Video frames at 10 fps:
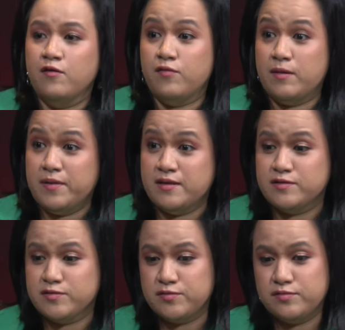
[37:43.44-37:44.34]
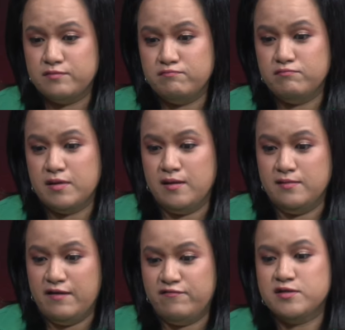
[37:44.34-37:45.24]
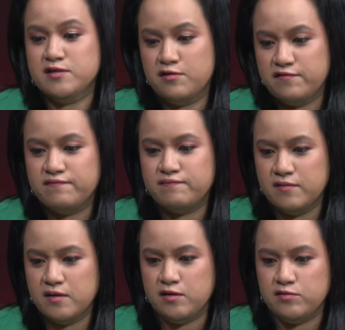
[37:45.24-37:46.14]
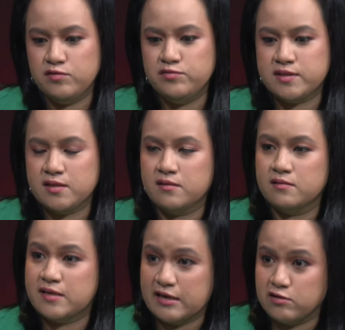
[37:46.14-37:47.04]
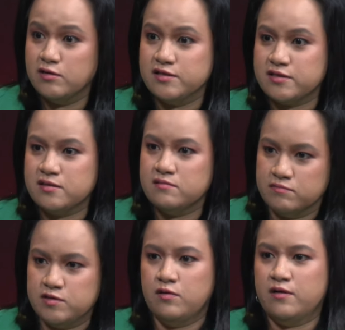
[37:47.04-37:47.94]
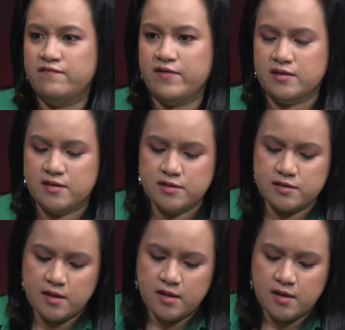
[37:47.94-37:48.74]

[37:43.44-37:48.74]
Right, Bain. So leveraging off, using technology to our advantage,